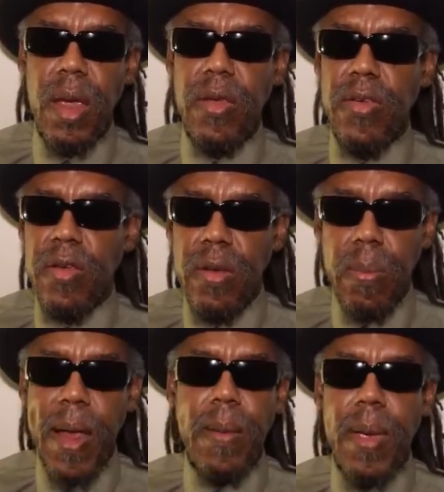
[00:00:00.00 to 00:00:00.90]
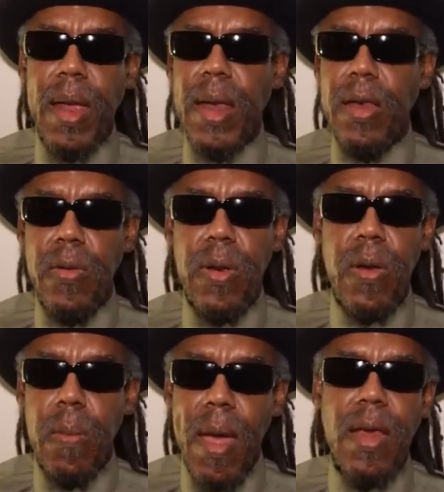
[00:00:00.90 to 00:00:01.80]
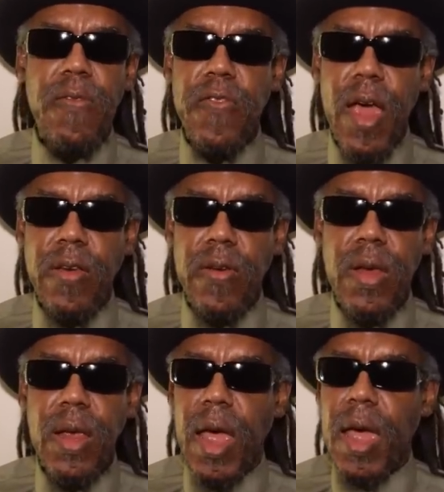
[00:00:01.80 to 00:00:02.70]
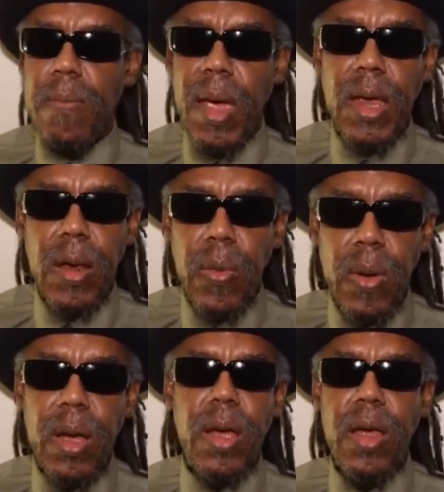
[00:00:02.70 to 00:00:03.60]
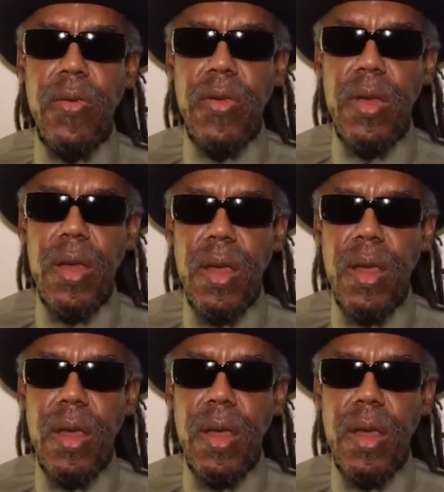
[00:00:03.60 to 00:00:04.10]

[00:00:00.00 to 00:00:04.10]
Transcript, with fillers: And since the black man ain't doing no manufacturing, ain't making no guns,